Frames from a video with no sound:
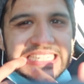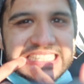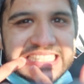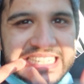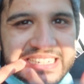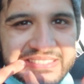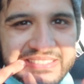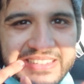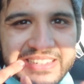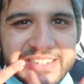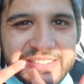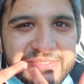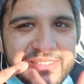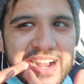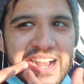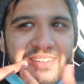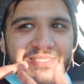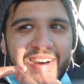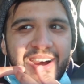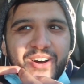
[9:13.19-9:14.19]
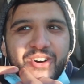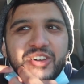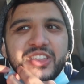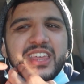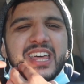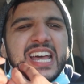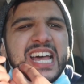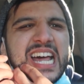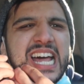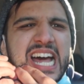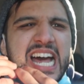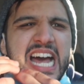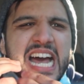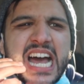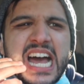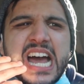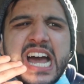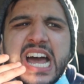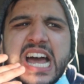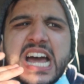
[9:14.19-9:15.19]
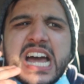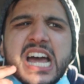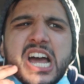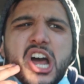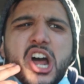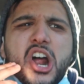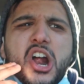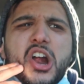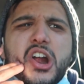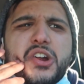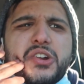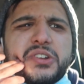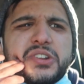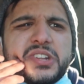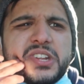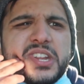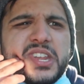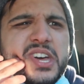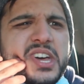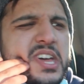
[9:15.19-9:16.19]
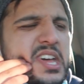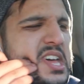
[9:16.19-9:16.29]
Something in my mouth hurts.